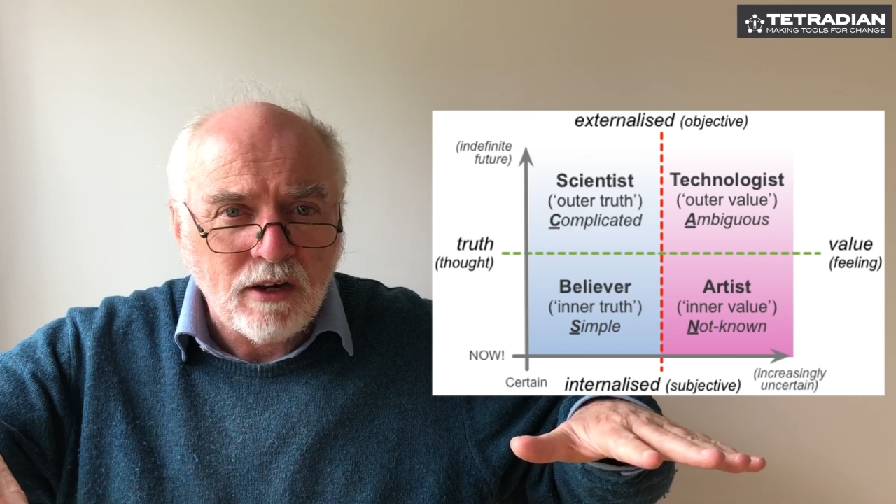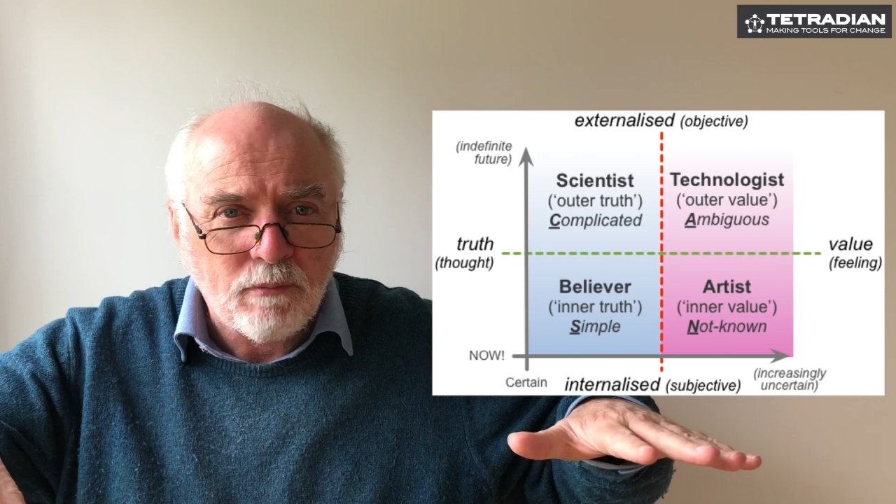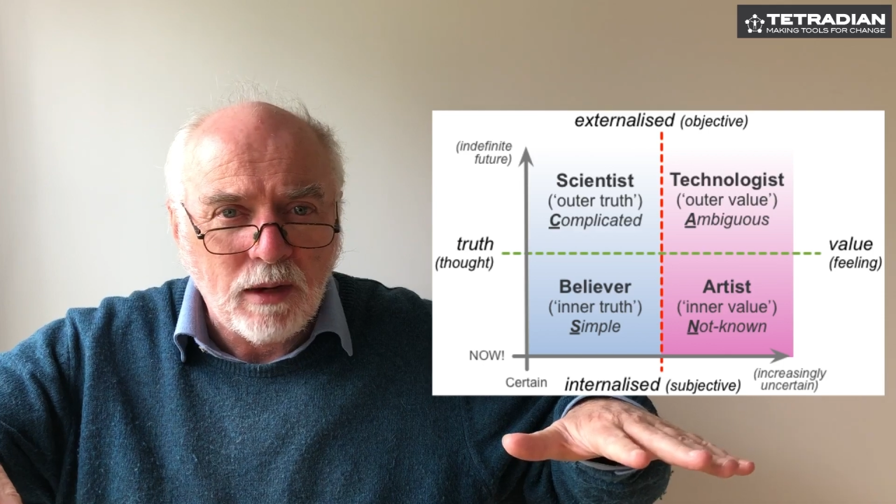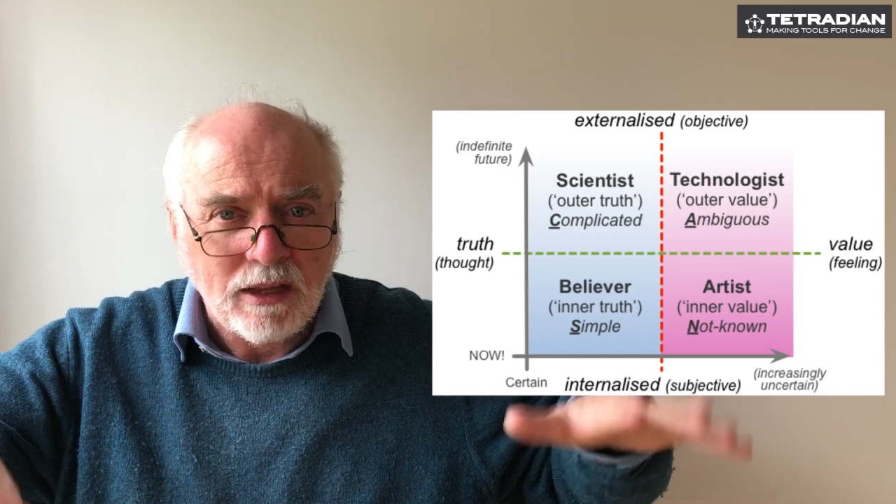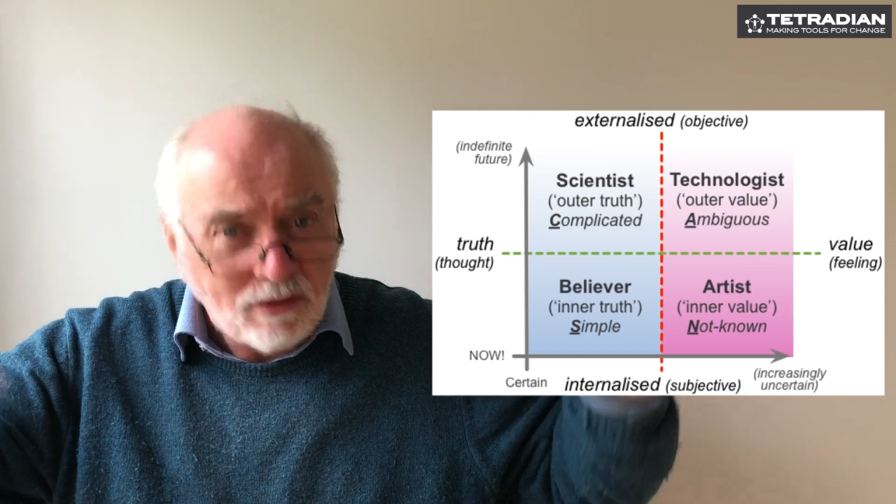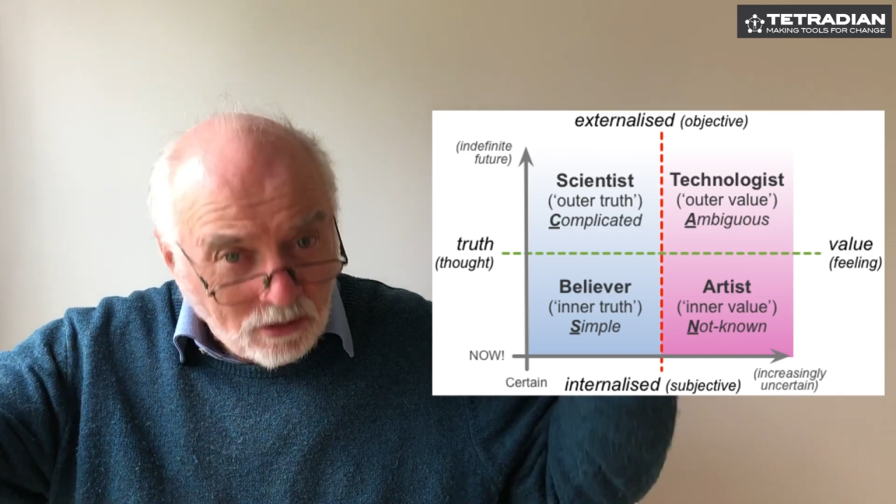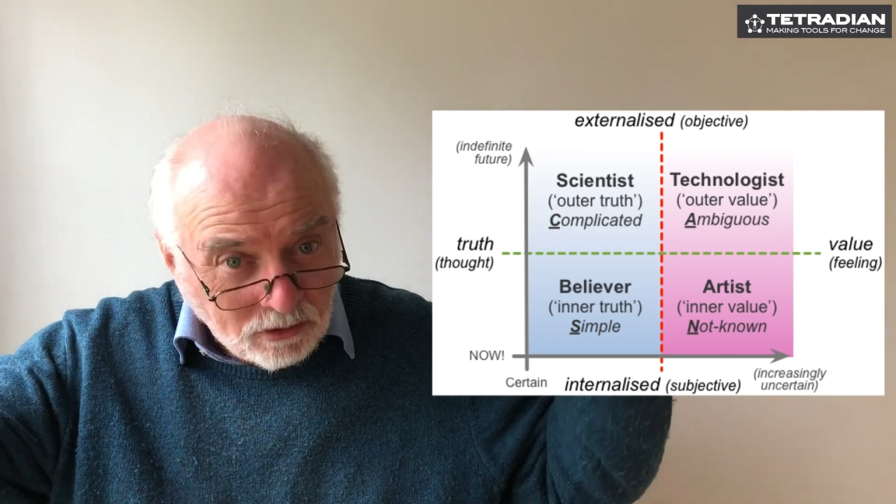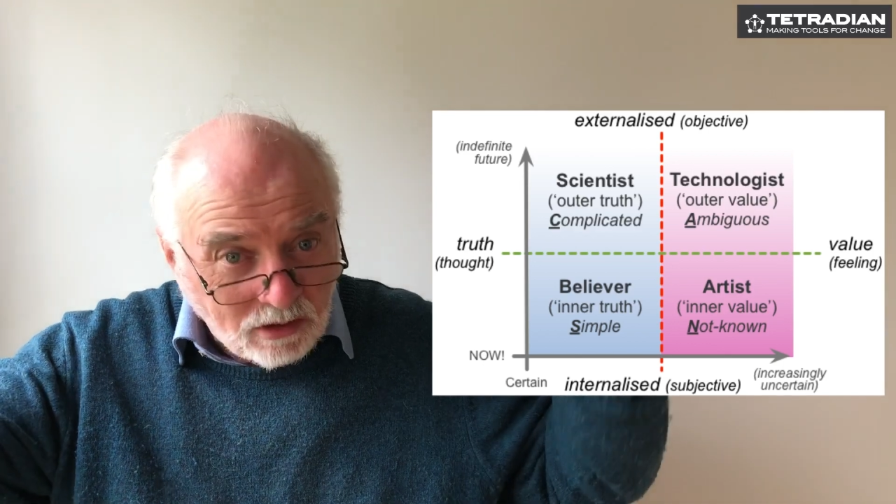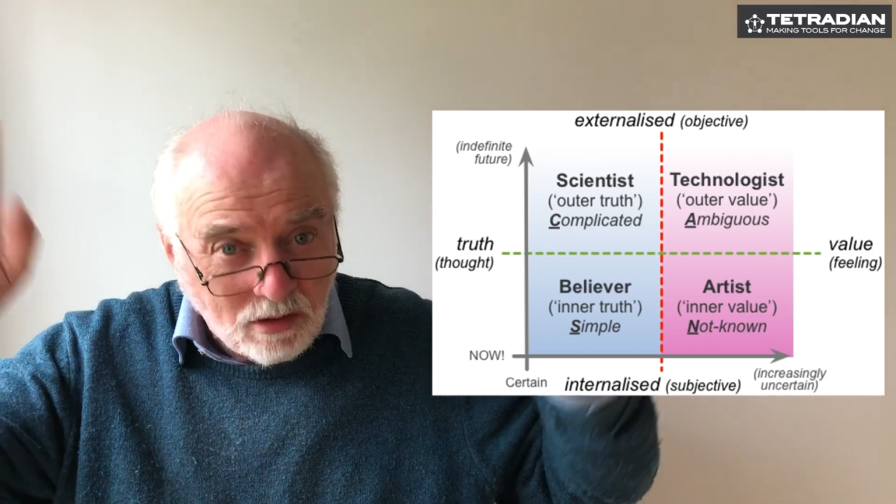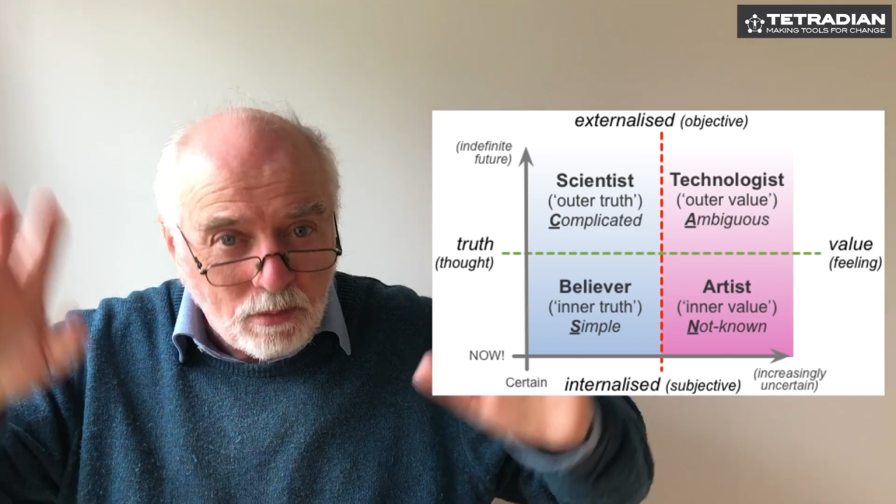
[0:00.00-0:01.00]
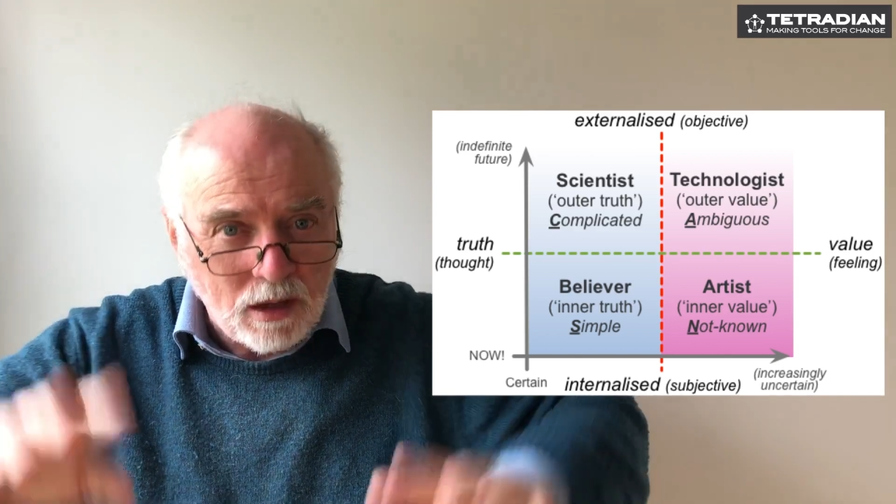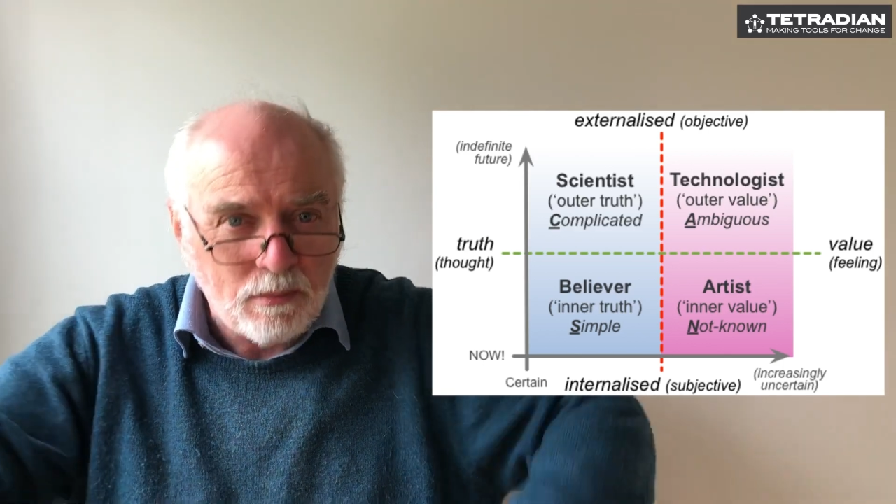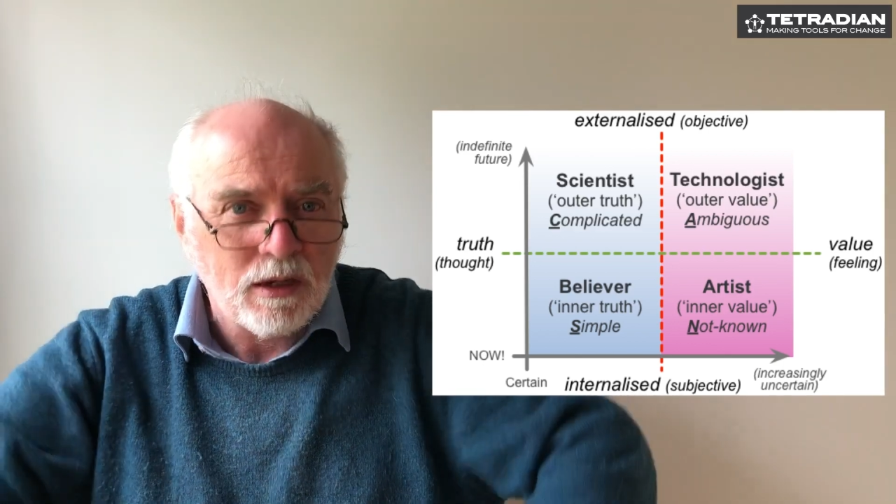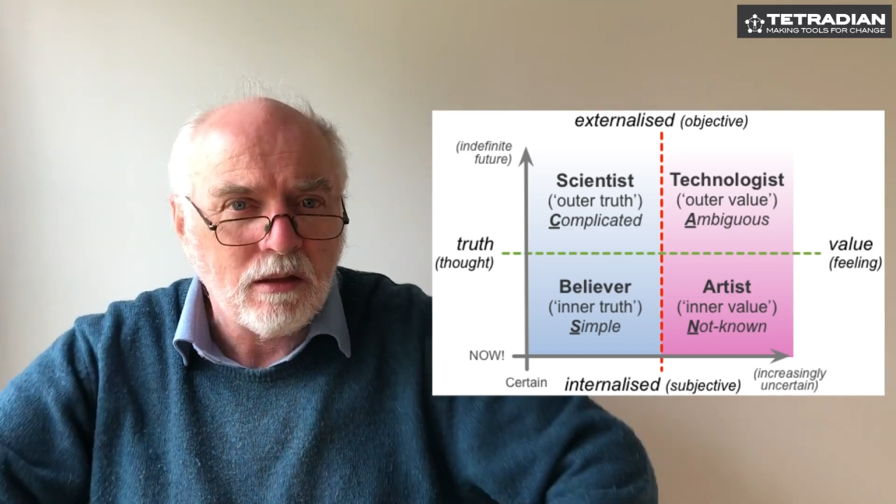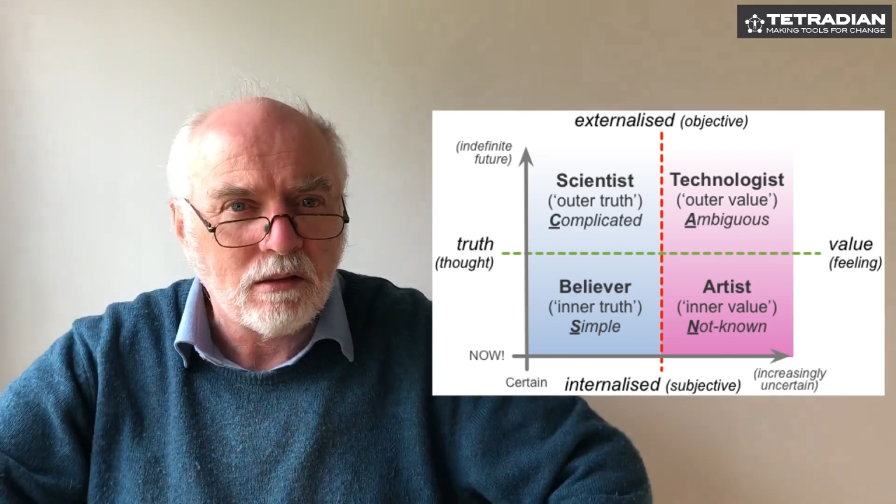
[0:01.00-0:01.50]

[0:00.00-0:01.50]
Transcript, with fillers: of place, you'll disappear beneath